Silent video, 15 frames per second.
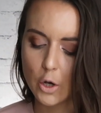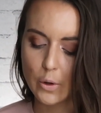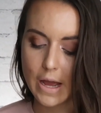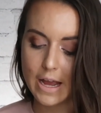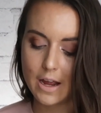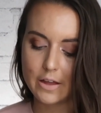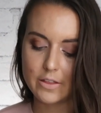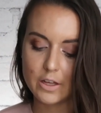
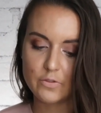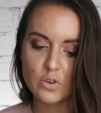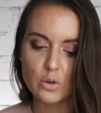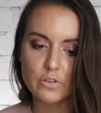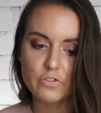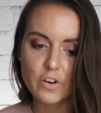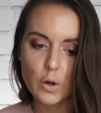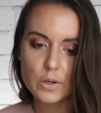Okay, I think if you
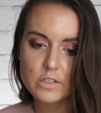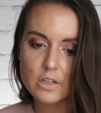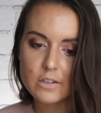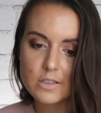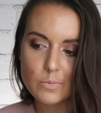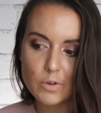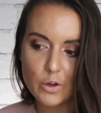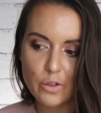can focus
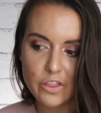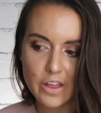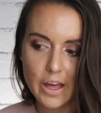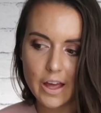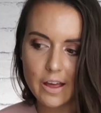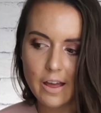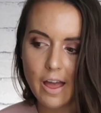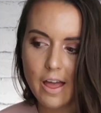on some new
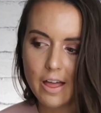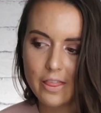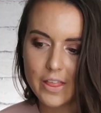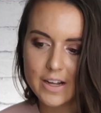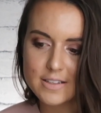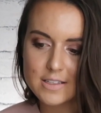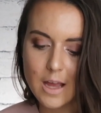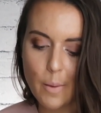thing
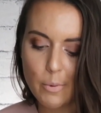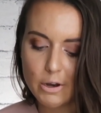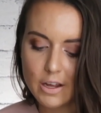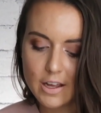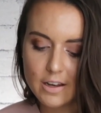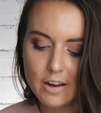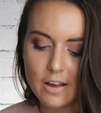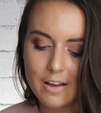that's coming
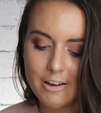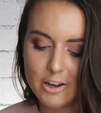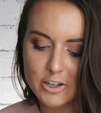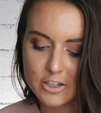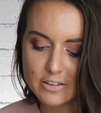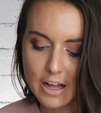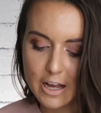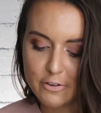in
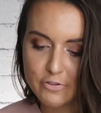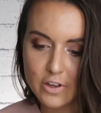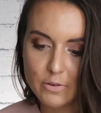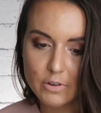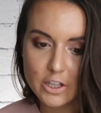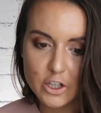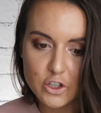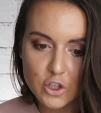your life
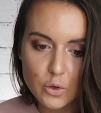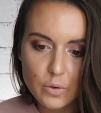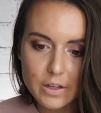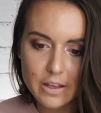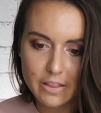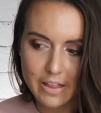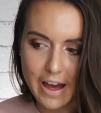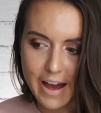and really
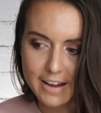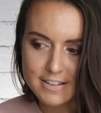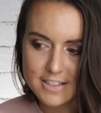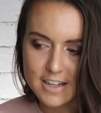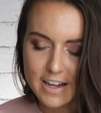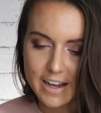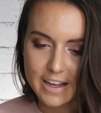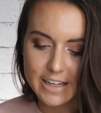doing
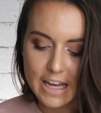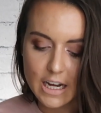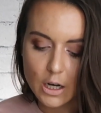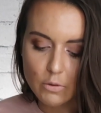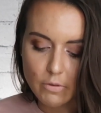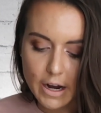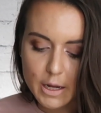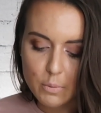that and
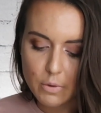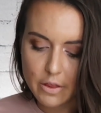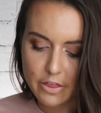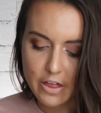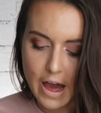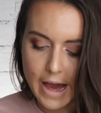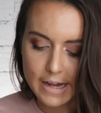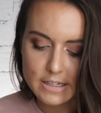getting right
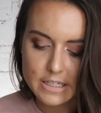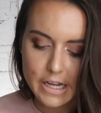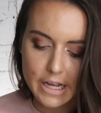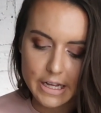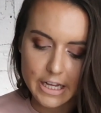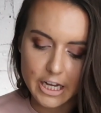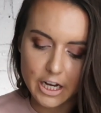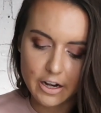with that
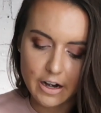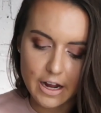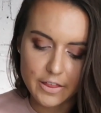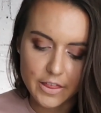here,